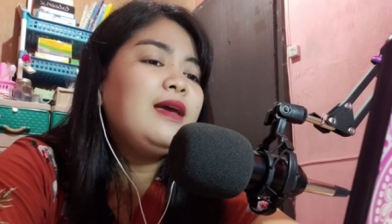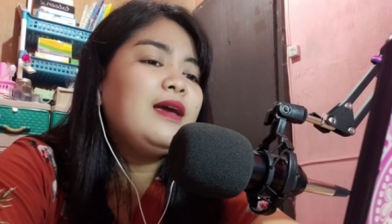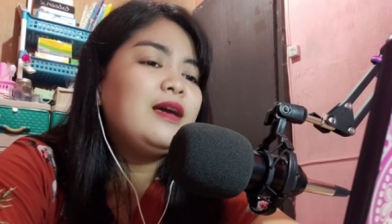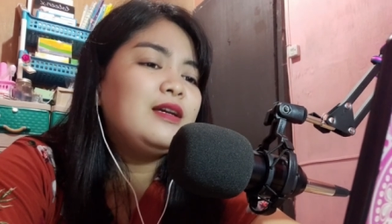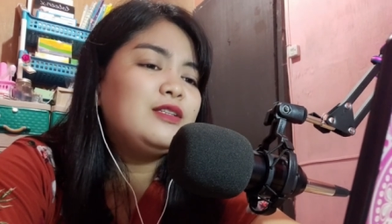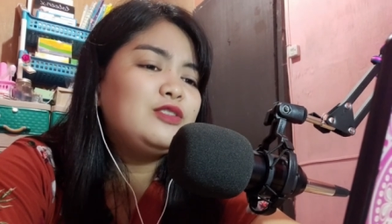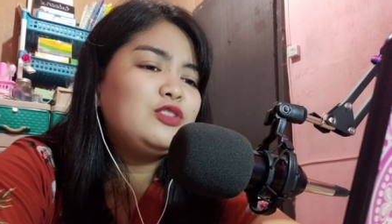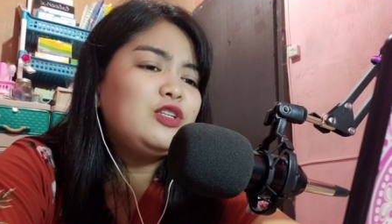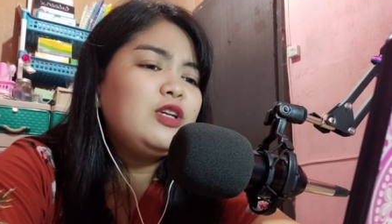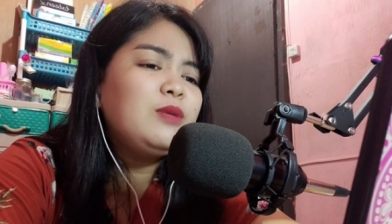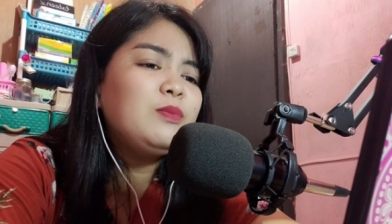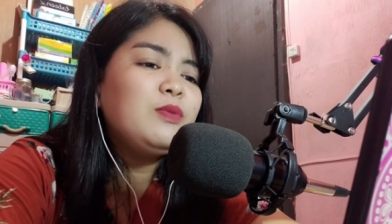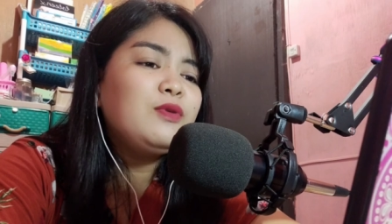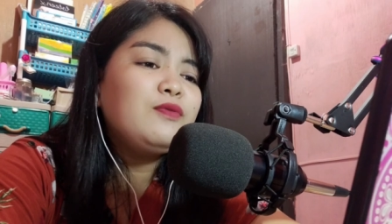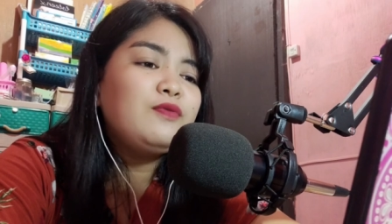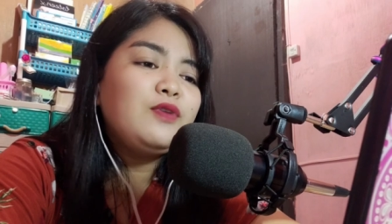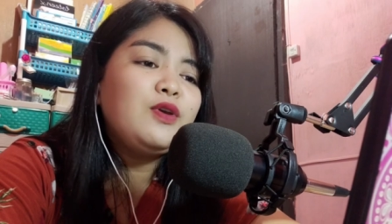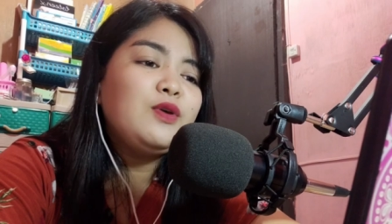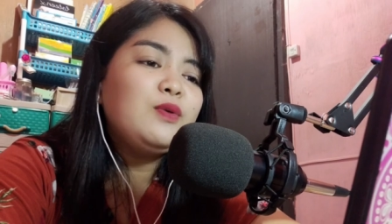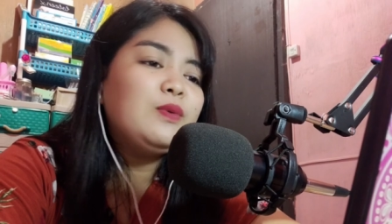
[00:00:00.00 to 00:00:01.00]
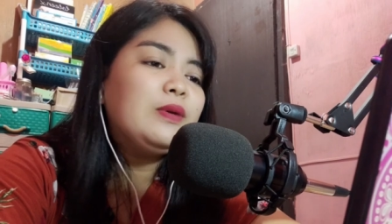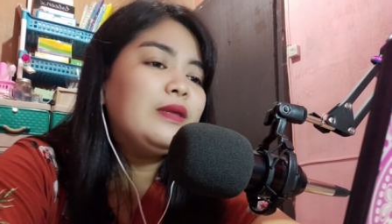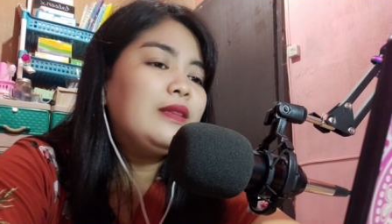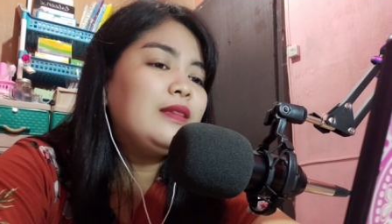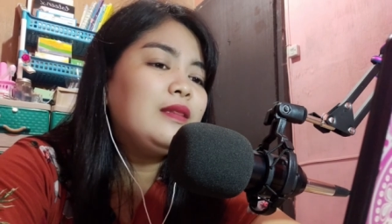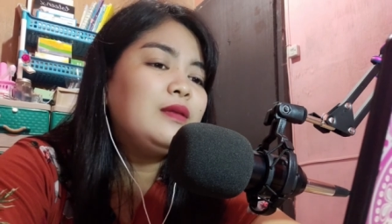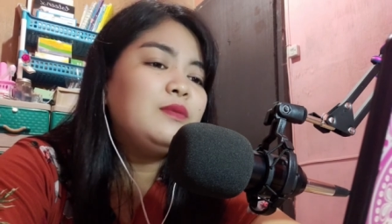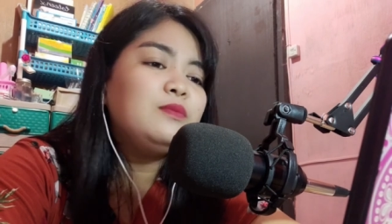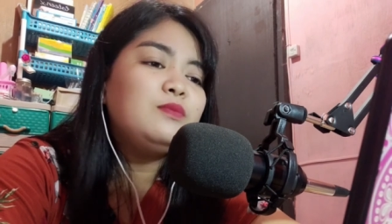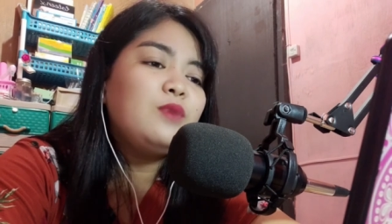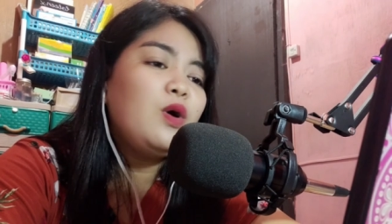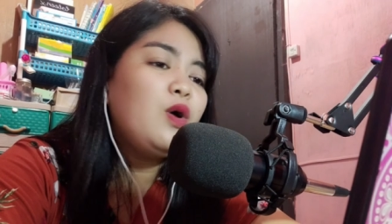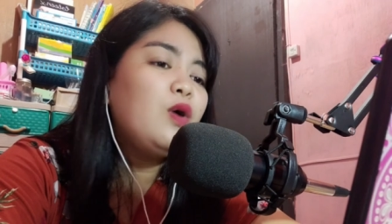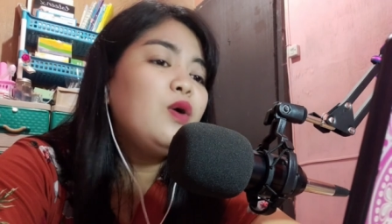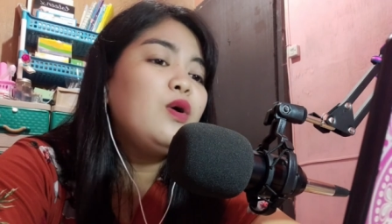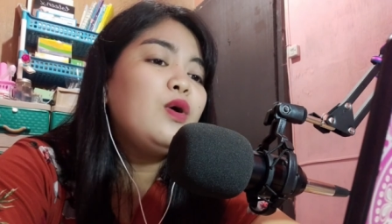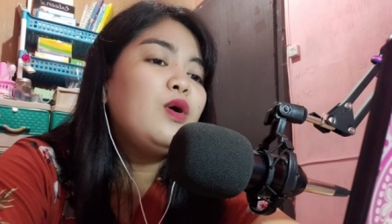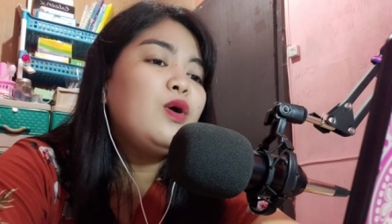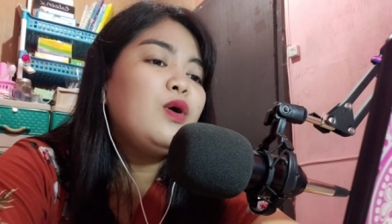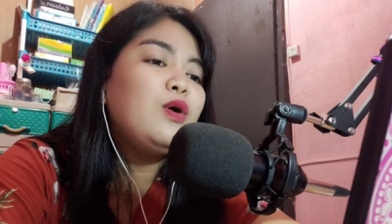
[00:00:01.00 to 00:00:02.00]
I dream of you in the
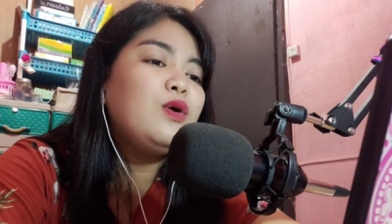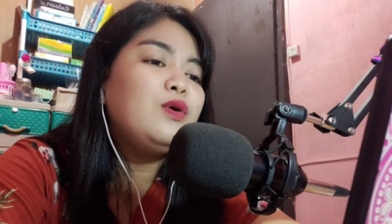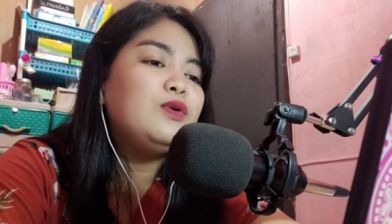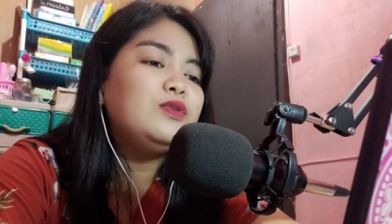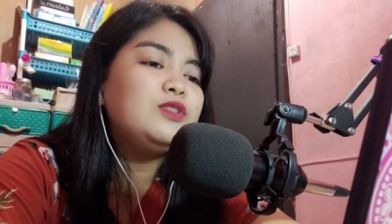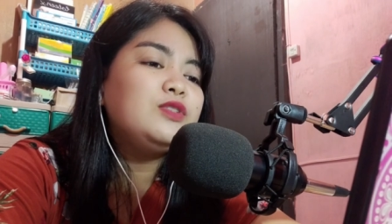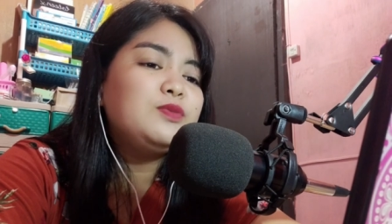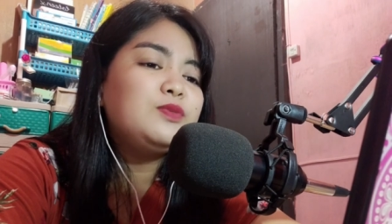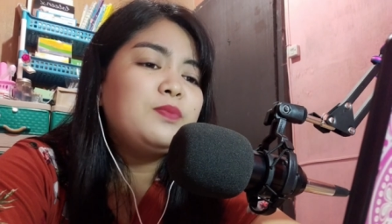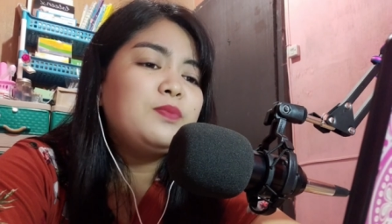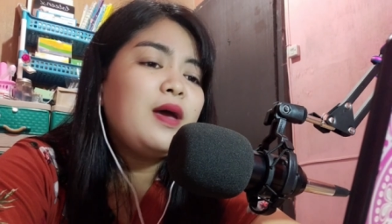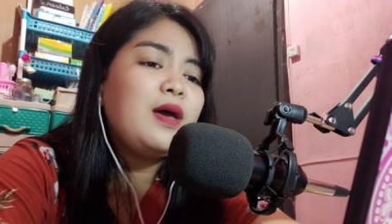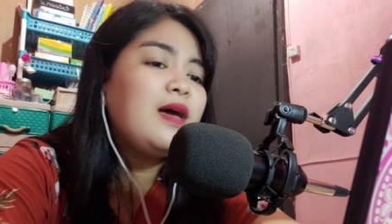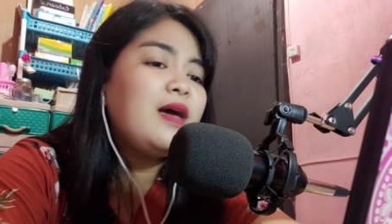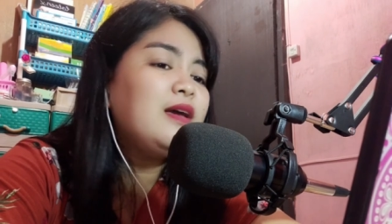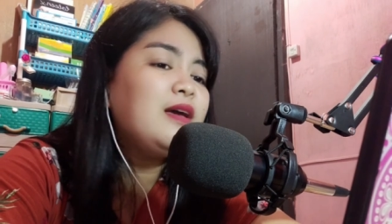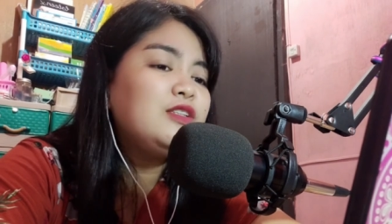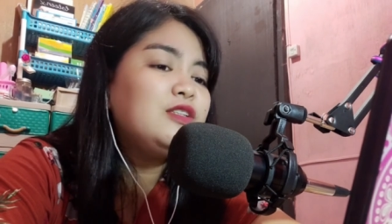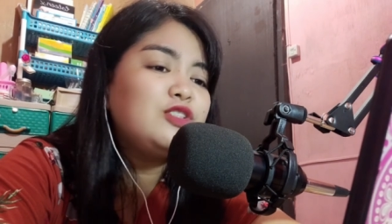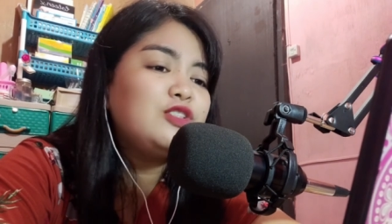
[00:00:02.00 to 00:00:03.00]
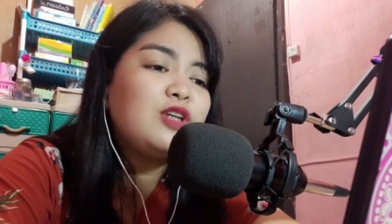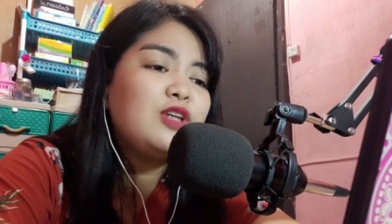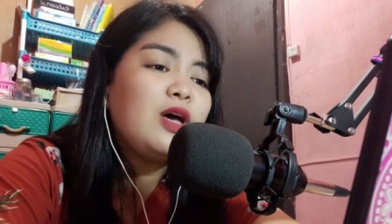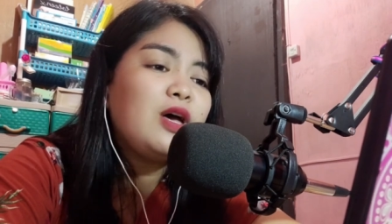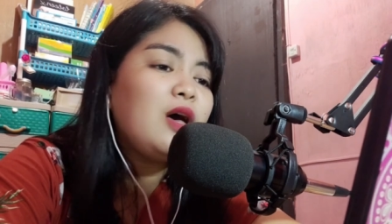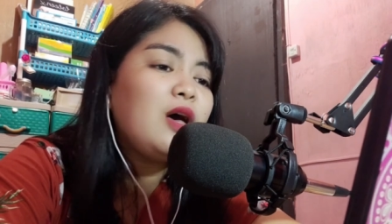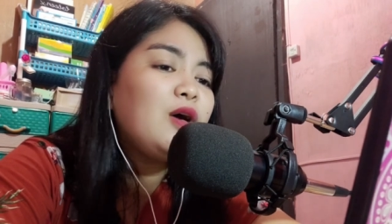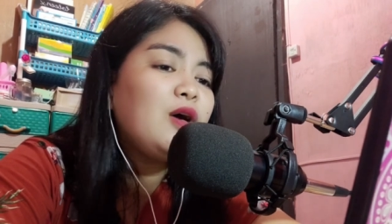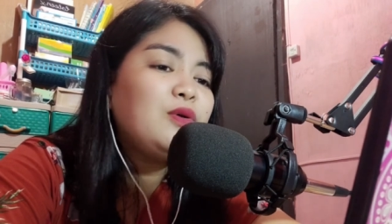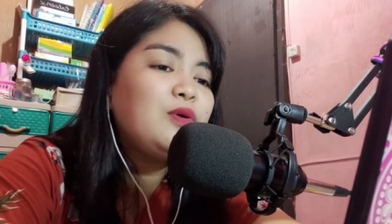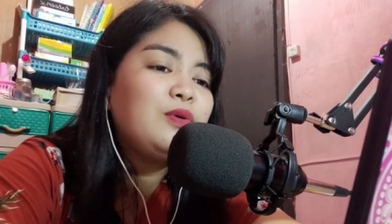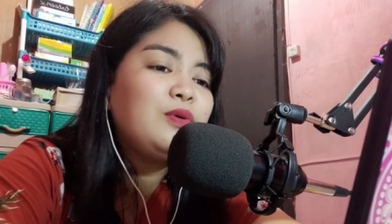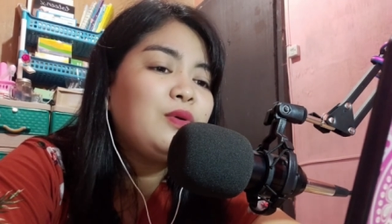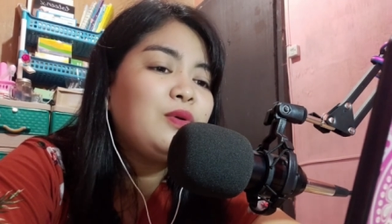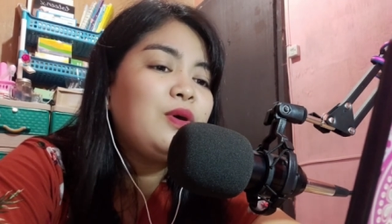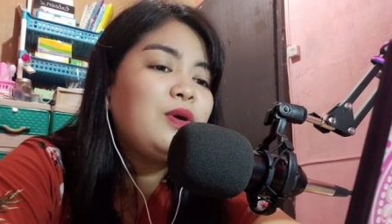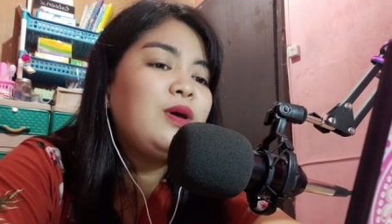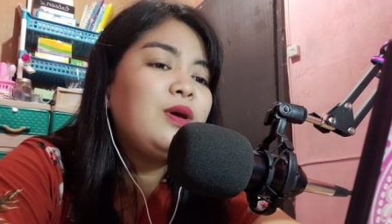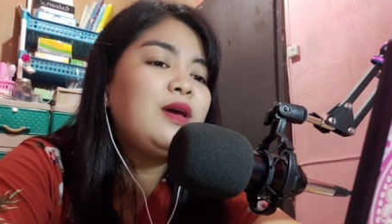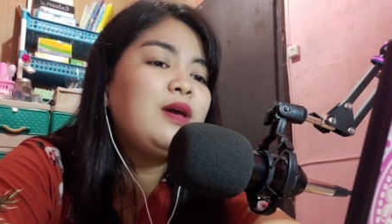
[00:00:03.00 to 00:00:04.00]
most special
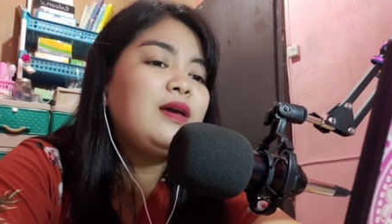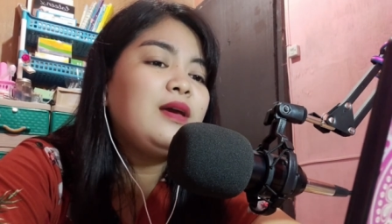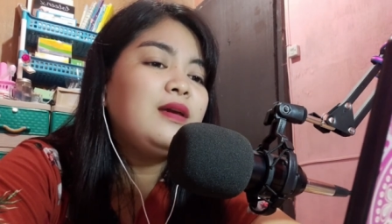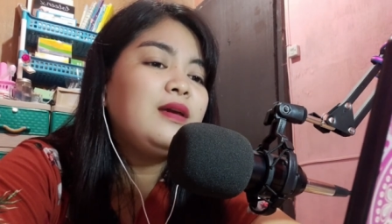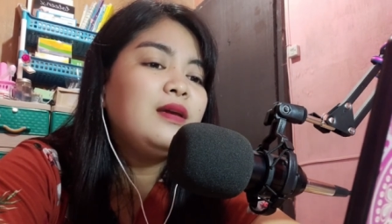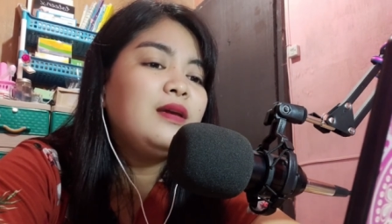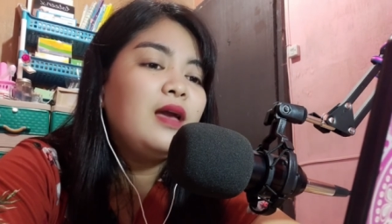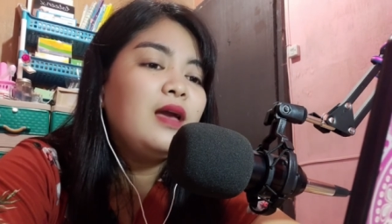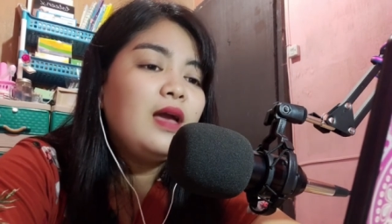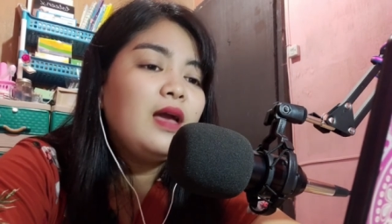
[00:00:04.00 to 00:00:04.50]
way.